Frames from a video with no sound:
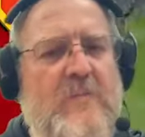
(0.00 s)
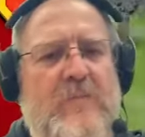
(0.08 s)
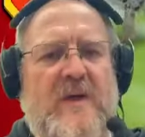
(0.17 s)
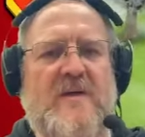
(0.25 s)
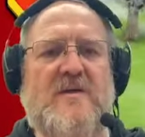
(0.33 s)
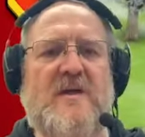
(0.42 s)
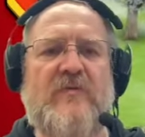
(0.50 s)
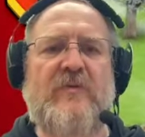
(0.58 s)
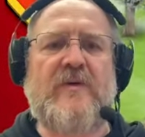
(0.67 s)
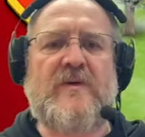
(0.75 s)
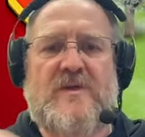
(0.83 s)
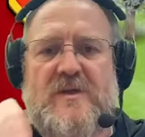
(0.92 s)
big
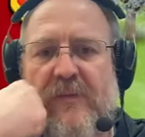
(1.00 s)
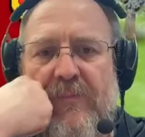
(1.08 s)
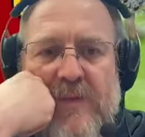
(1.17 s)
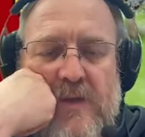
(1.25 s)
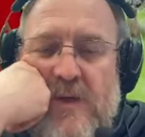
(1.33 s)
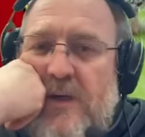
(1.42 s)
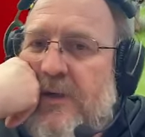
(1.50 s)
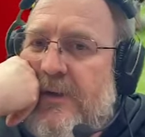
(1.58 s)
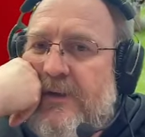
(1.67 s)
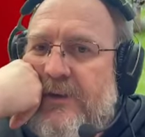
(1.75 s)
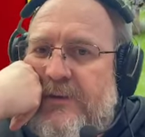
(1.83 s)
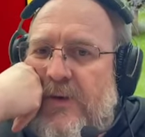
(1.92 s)
difference.
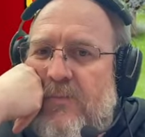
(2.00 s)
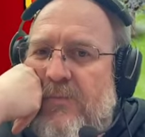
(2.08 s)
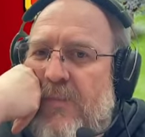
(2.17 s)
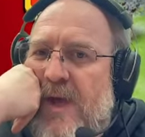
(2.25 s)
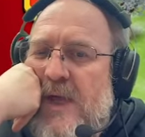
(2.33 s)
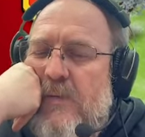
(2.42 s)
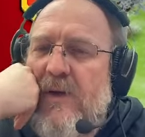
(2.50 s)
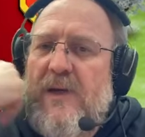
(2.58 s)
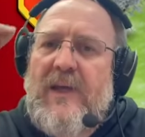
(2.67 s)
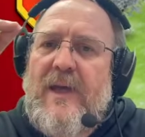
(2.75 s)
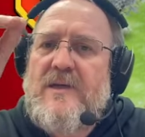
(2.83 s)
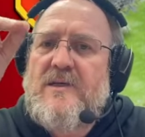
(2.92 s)
So maybe
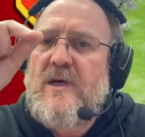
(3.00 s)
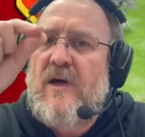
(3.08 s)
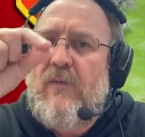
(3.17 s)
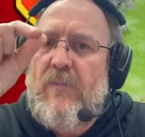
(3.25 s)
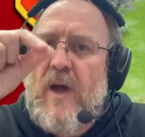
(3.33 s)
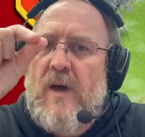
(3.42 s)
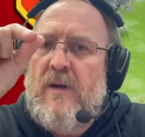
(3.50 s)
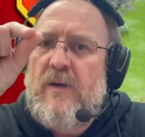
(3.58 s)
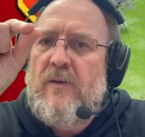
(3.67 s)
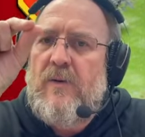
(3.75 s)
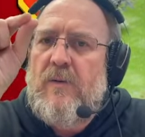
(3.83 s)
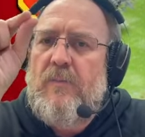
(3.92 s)
later
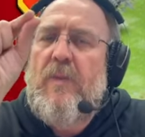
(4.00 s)
I'll